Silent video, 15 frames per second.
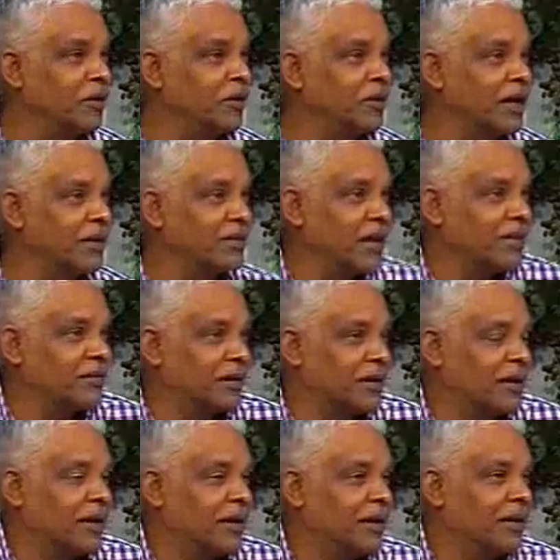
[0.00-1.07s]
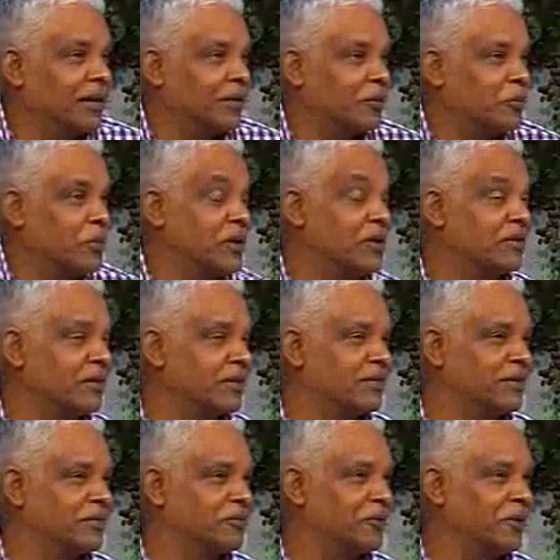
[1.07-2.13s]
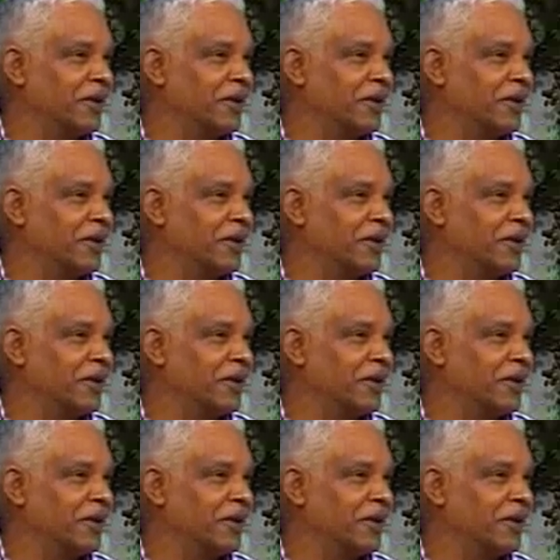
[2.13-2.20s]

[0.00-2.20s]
You know, that's the key to being successful.